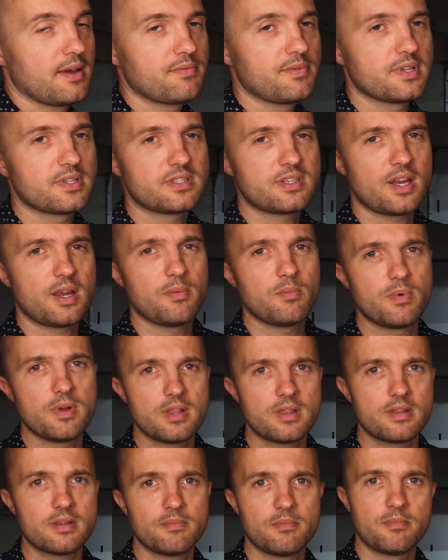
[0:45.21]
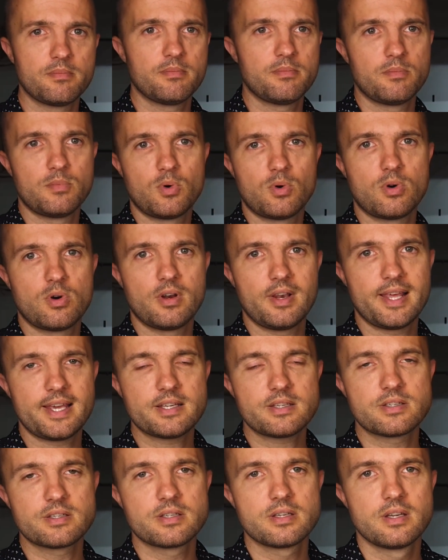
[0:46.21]
have the same width more or
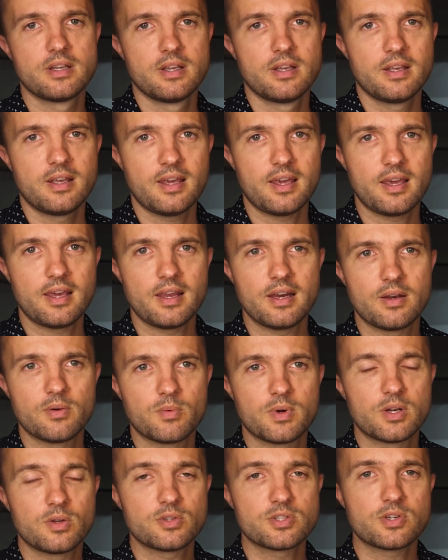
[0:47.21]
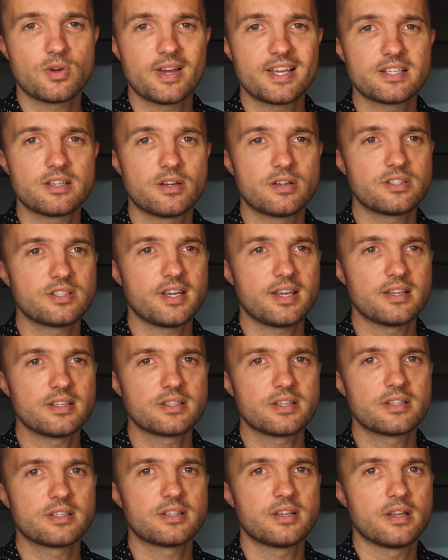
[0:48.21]
less. And what also has not
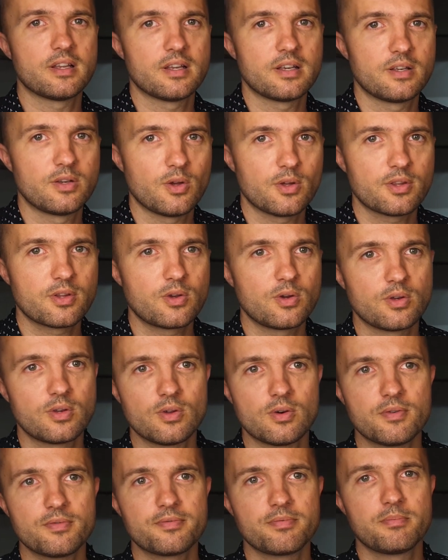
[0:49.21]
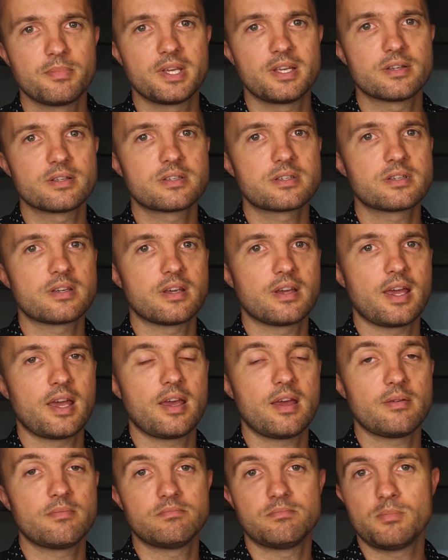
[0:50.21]
changed is the dot cutoff, because
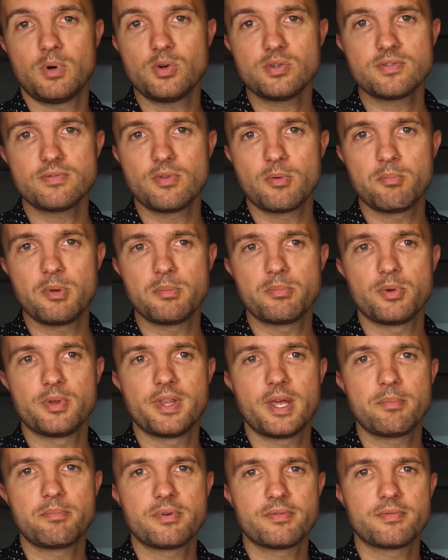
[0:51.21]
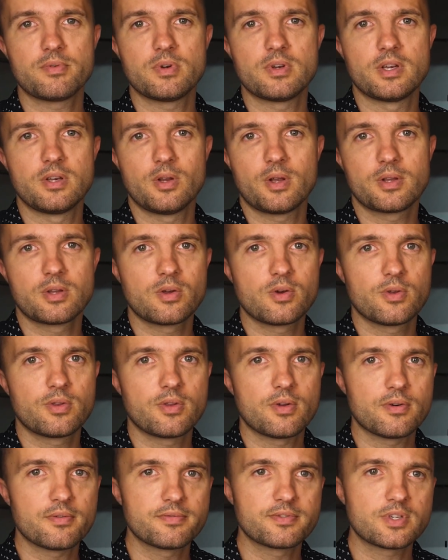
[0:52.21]
most of the people, they prefer the dot
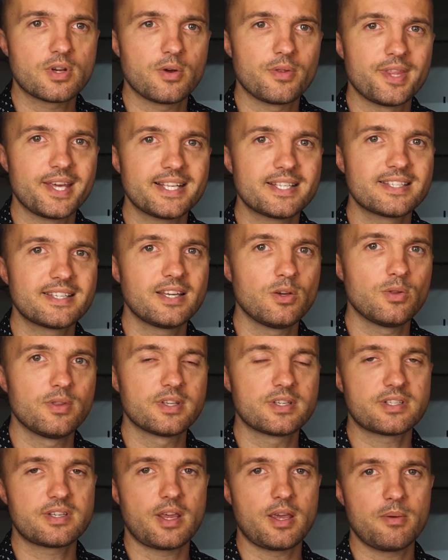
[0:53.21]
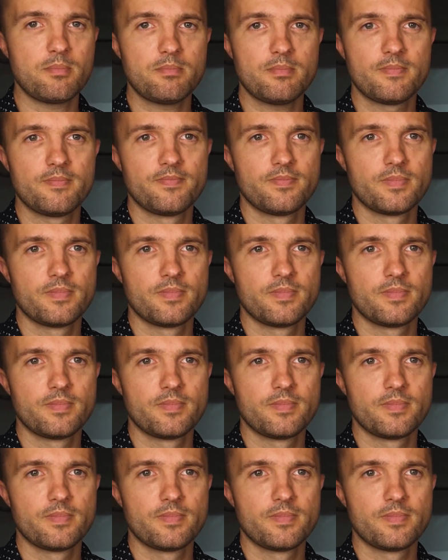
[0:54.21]
cutoff, so that's still the same.